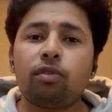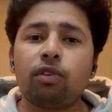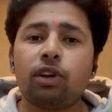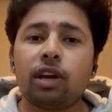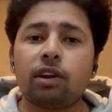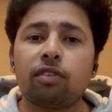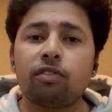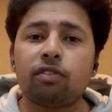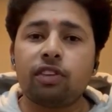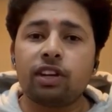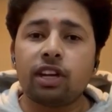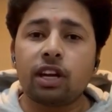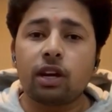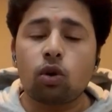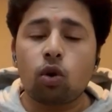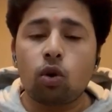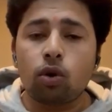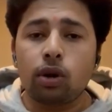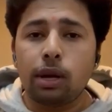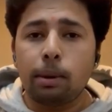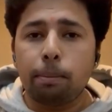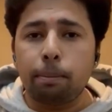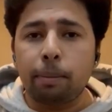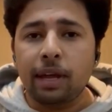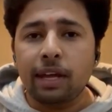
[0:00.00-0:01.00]
we are
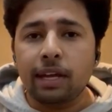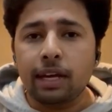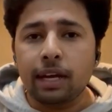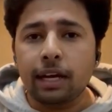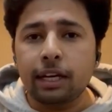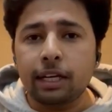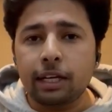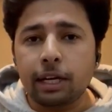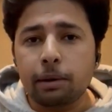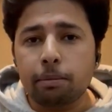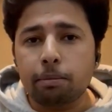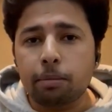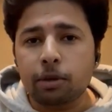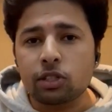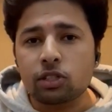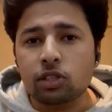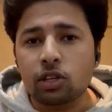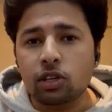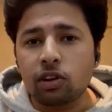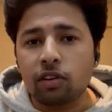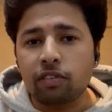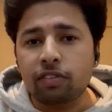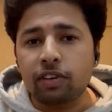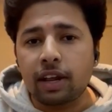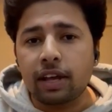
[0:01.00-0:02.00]
only paying
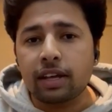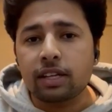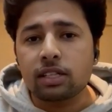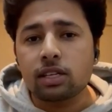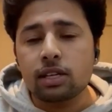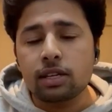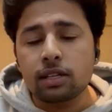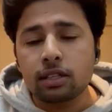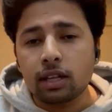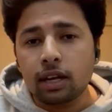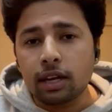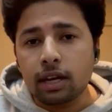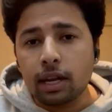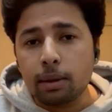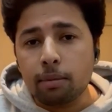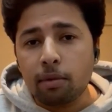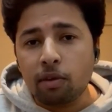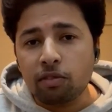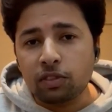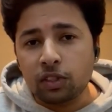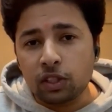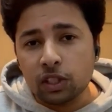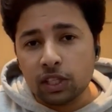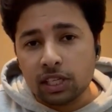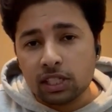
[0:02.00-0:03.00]
18% of taxes in the name
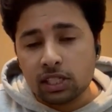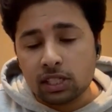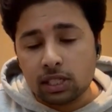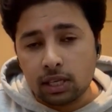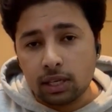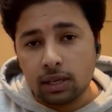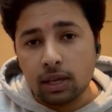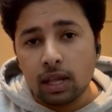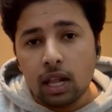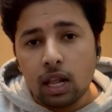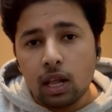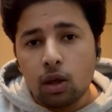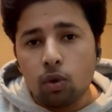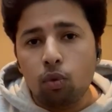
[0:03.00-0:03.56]
of GST,